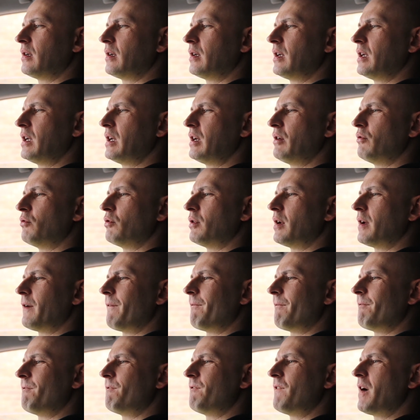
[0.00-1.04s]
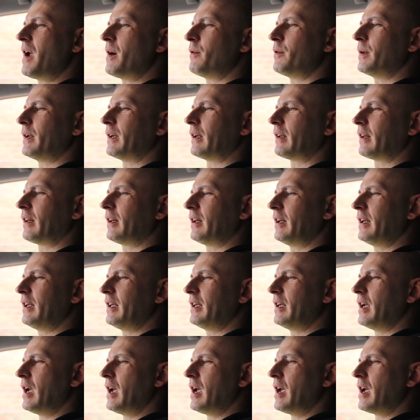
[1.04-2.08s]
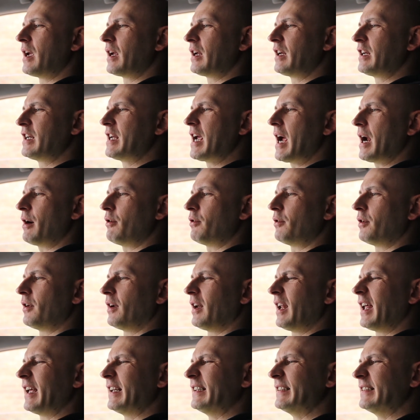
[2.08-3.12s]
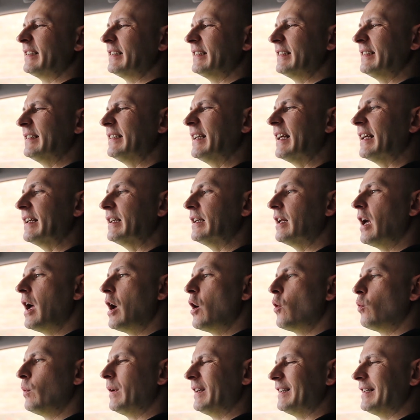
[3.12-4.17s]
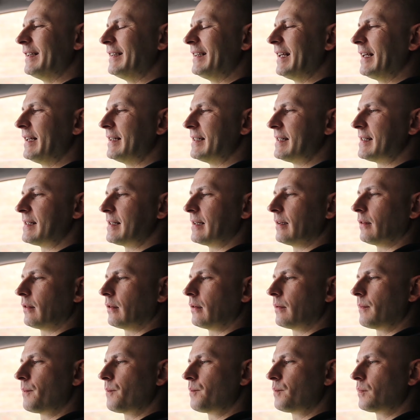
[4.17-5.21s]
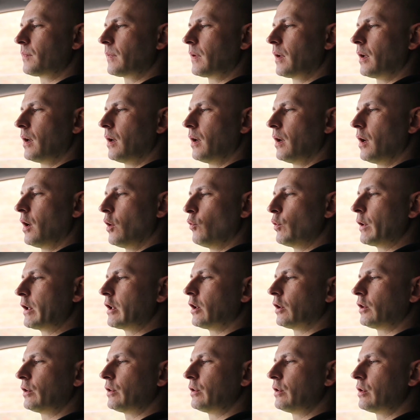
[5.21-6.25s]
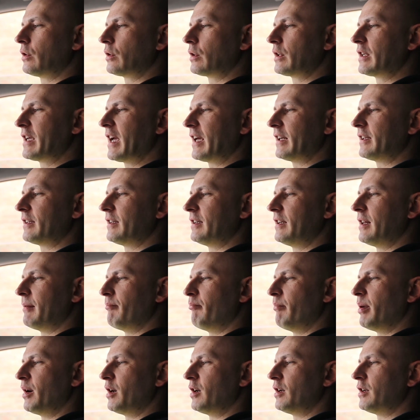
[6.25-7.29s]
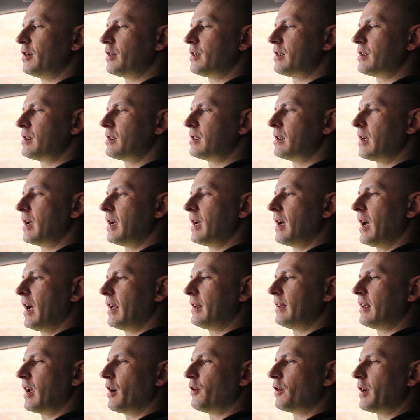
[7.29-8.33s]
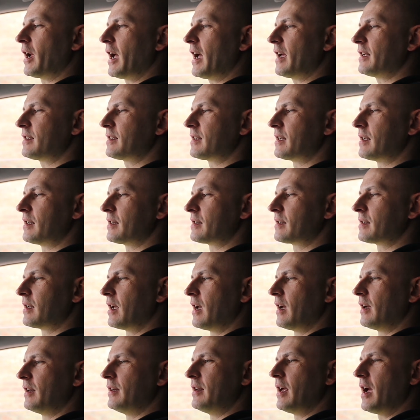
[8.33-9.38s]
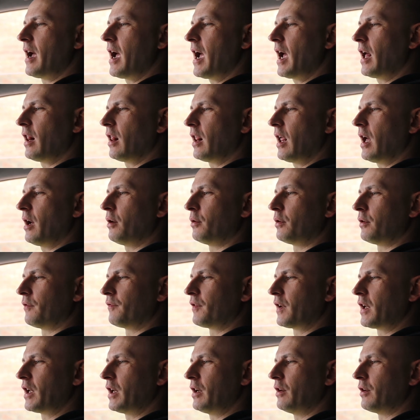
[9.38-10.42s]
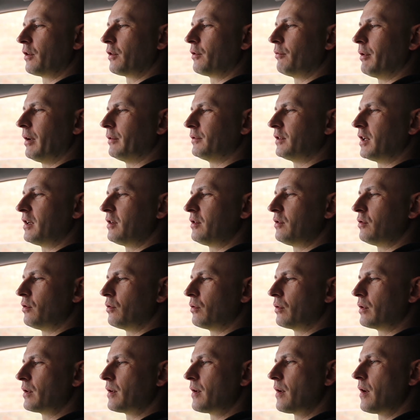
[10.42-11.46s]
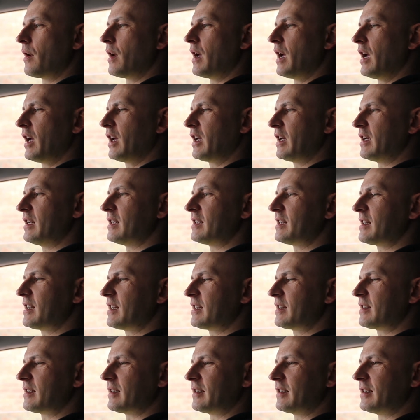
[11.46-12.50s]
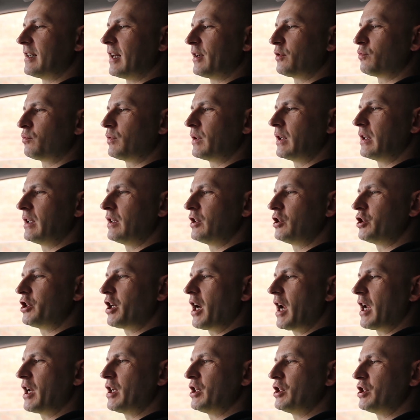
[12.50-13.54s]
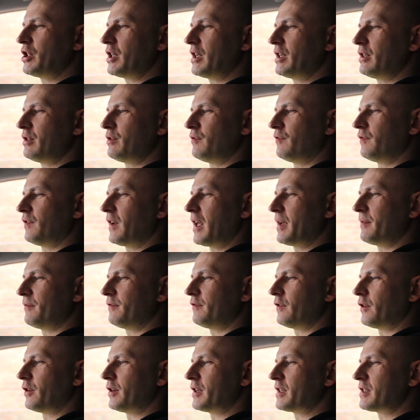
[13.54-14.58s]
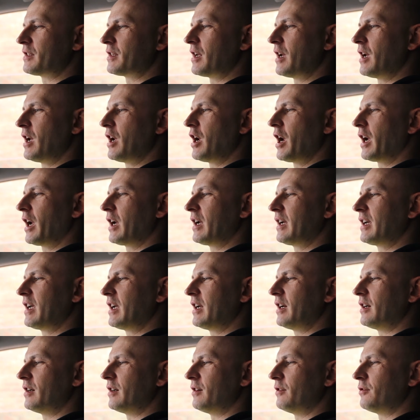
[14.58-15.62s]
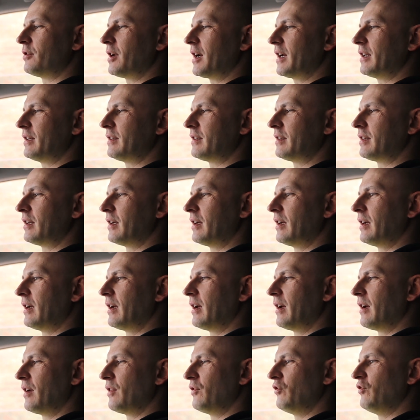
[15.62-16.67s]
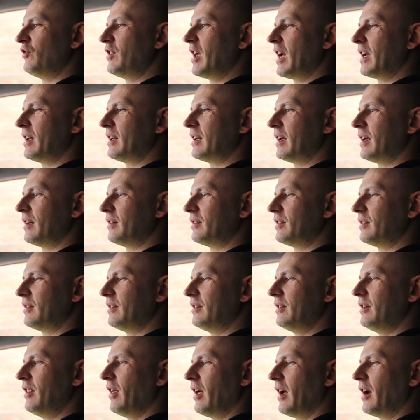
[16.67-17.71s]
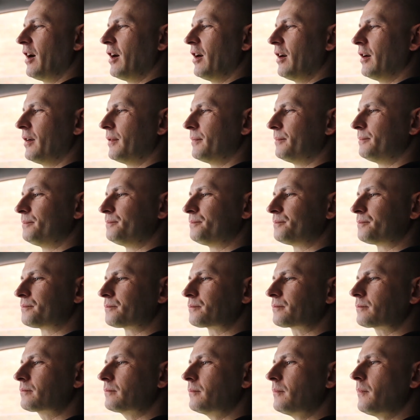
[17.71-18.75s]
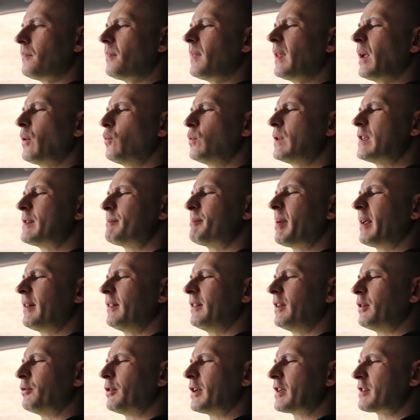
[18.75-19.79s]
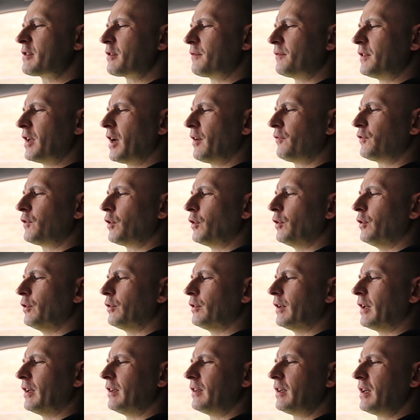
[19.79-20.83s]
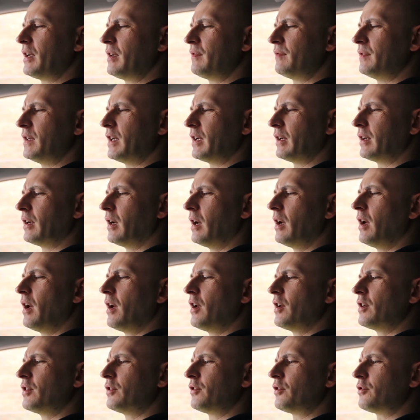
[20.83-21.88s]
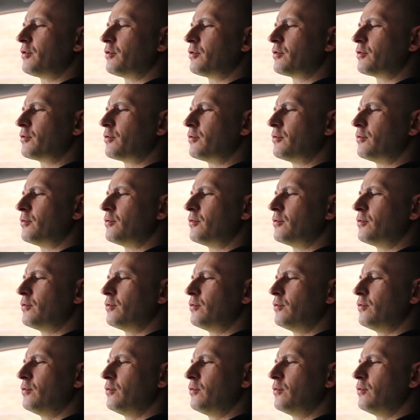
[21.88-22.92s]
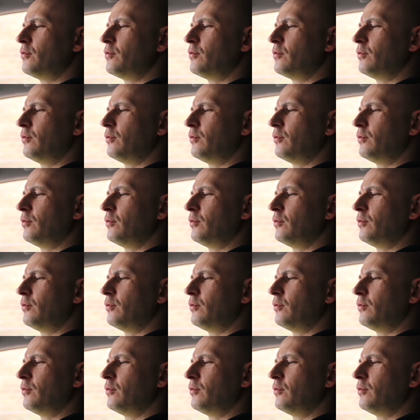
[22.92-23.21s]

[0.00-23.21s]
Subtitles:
irreverently garlanded with tinsel. We got to get the birds and our asses the hell out of here, grunted Took. He insisted that we change into Flame Forest gear right then and there. We spent the rest of the afternoon and evening trudging